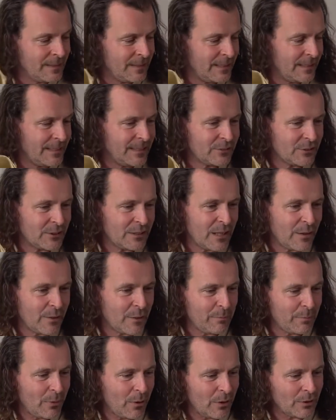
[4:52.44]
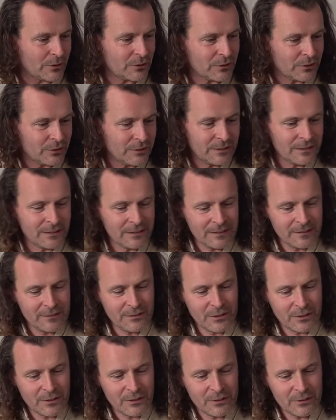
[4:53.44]
Here's another pot.
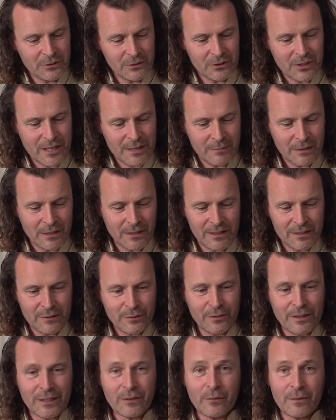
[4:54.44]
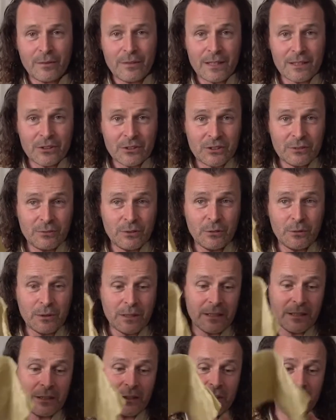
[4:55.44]
You can do the same kind of thing with this. If you were
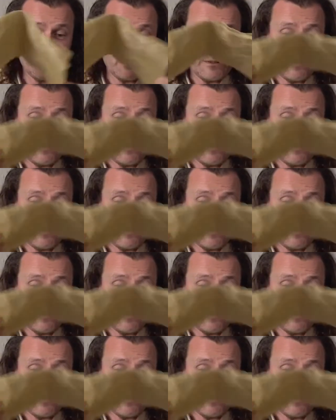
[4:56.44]
going to cook